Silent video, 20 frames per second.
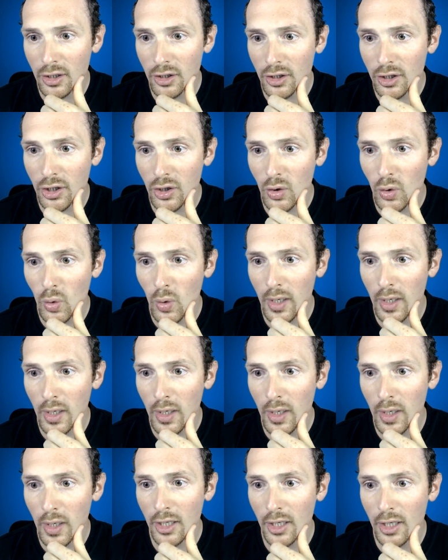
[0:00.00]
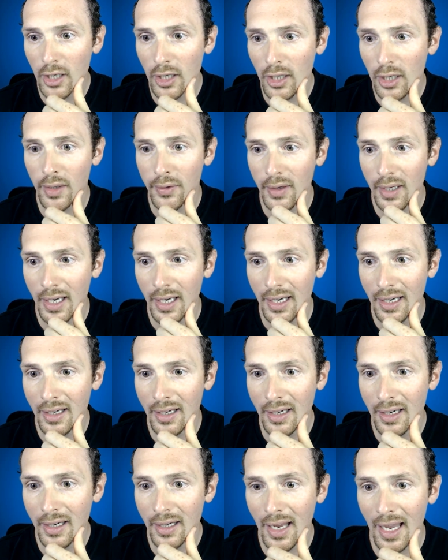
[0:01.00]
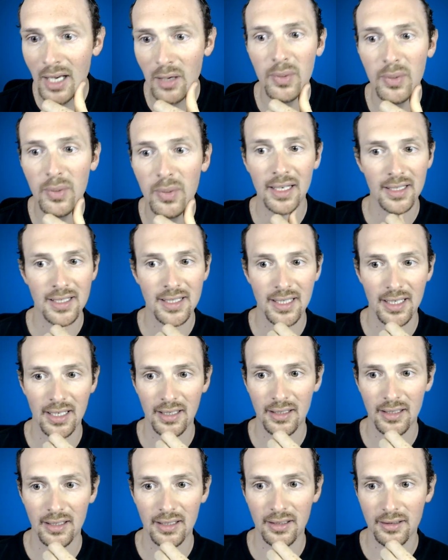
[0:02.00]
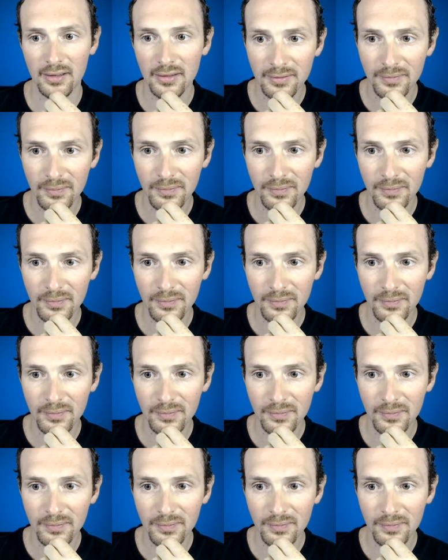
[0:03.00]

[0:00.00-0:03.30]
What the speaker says: a new and unusual thing and being seen?